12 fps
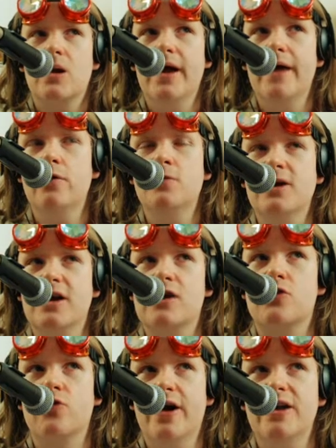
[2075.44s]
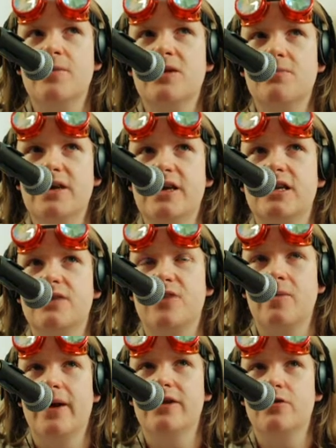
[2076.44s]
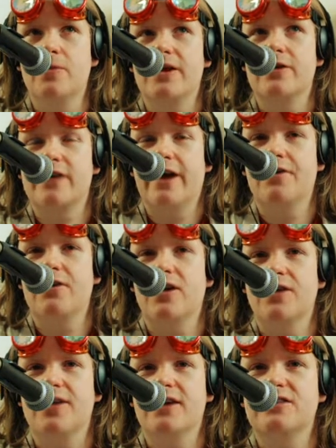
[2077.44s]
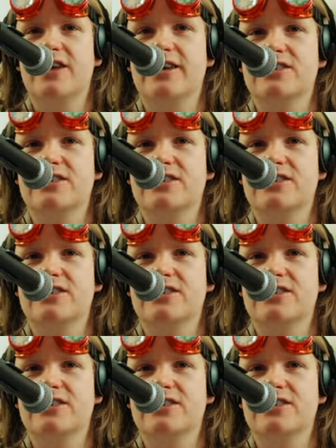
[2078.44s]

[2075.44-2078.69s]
It would be incredibly mean if they made you commit your character like that, yes.